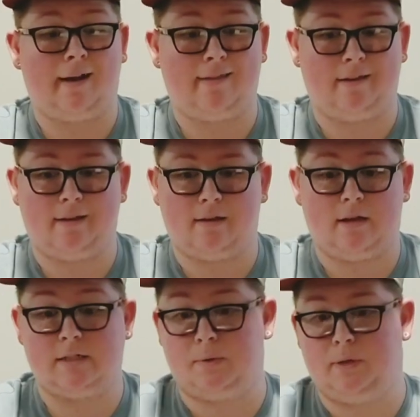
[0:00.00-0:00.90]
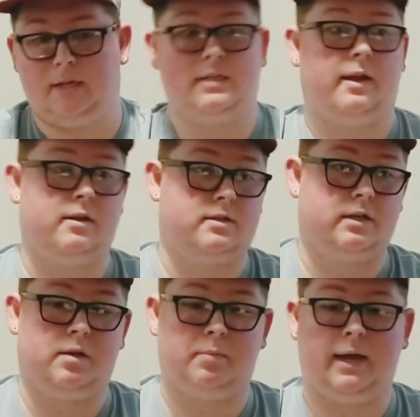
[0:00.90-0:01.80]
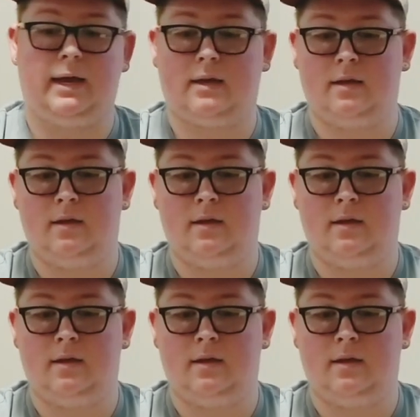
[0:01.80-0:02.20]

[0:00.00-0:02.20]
I think, because they were like, send us the gun back.